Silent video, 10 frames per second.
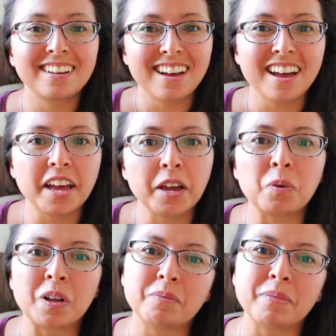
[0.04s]
Hi,
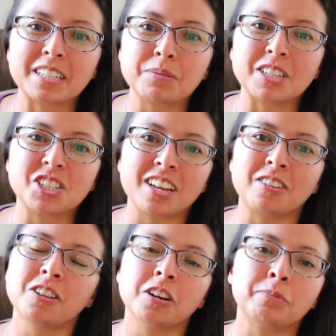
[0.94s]
welcome back to my
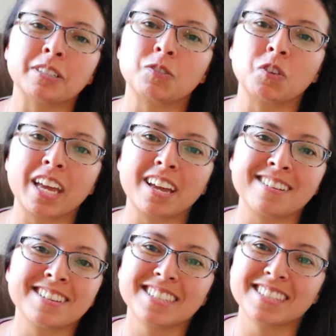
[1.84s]
channel, Our Blissful
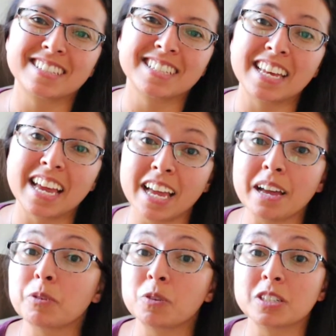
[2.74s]
Chaos. Today
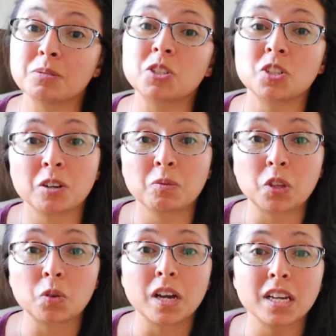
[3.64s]
I'm going to be sharing with
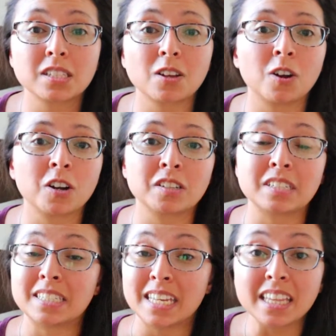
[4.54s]
you guys our
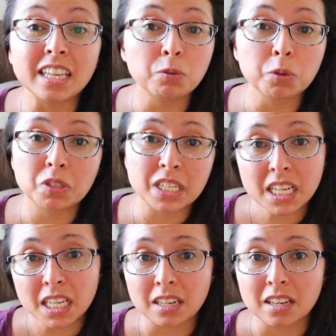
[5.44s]
daily
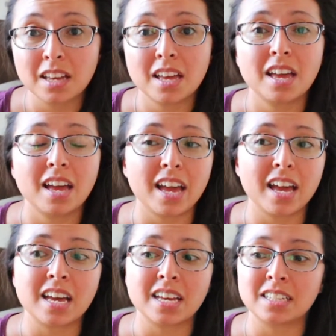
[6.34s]
routine
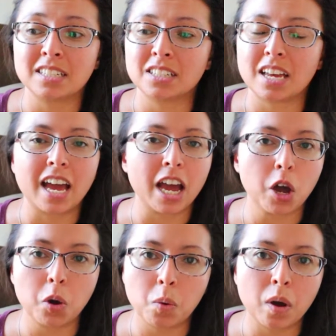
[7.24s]
and
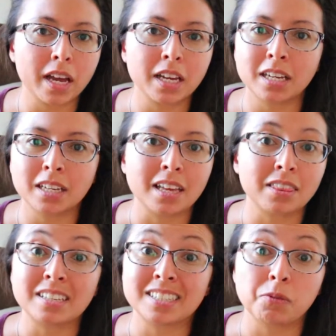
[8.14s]
how I get
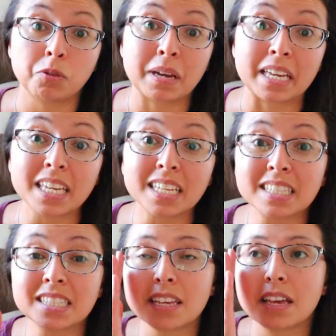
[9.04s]
things done with my
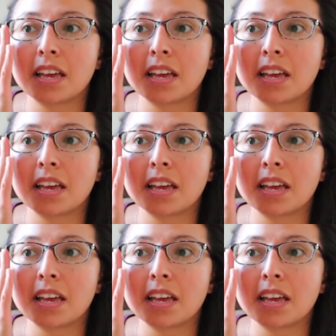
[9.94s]
kids,